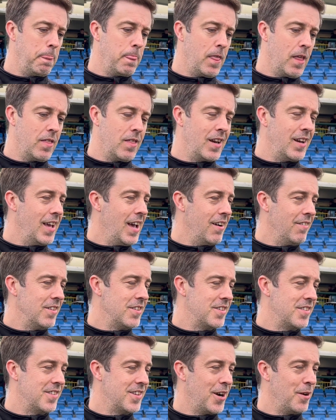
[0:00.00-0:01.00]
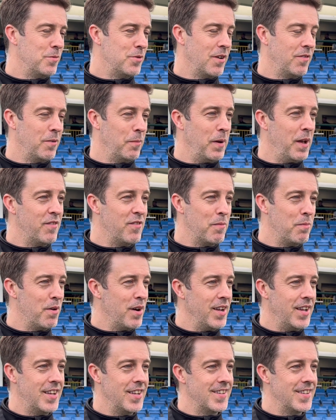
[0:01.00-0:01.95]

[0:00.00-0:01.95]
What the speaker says: then it's time to have a bit of a break,